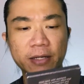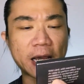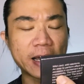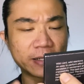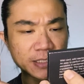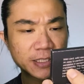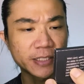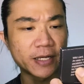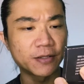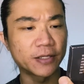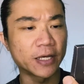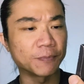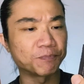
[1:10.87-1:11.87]
I
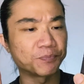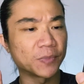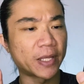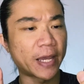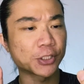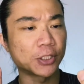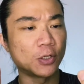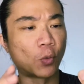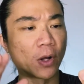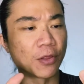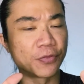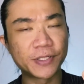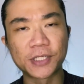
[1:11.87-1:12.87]
understand that actually
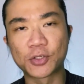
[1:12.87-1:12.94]
while this